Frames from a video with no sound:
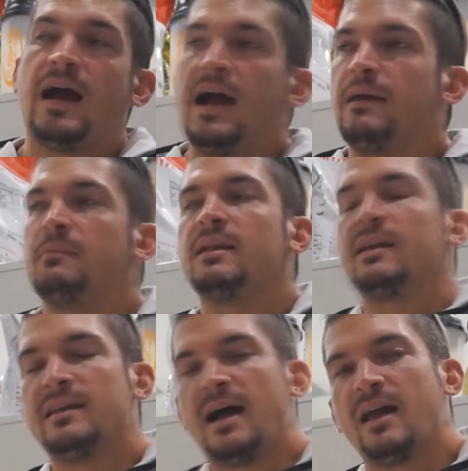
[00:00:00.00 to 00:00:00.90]
I am in
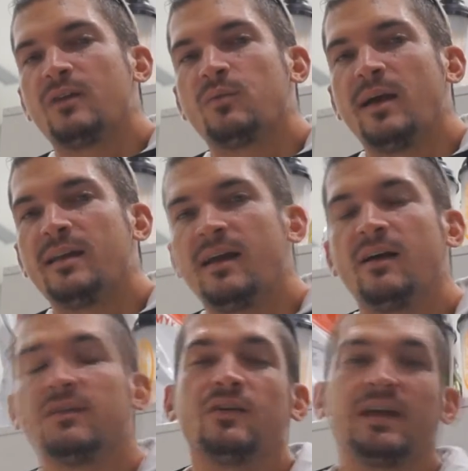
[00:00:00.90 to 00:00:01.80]
a diet right
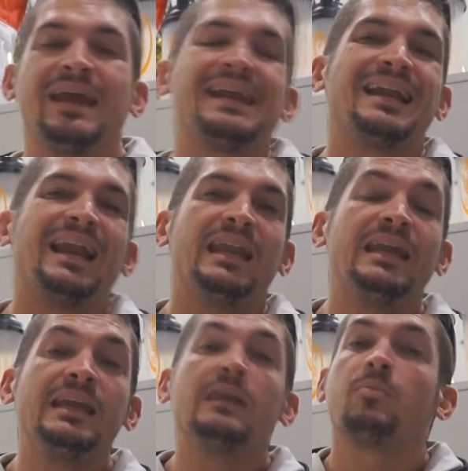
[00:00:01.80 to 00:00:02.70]
now, so getting
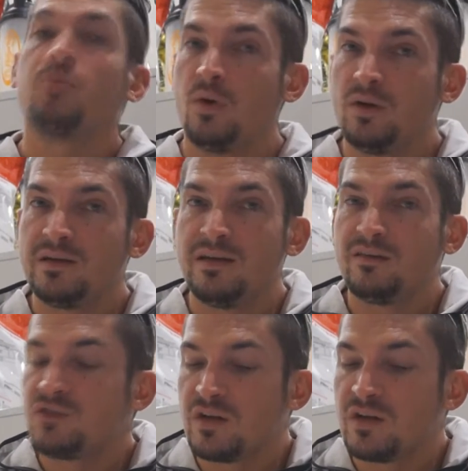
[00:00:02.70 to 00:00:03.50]
lean proteins,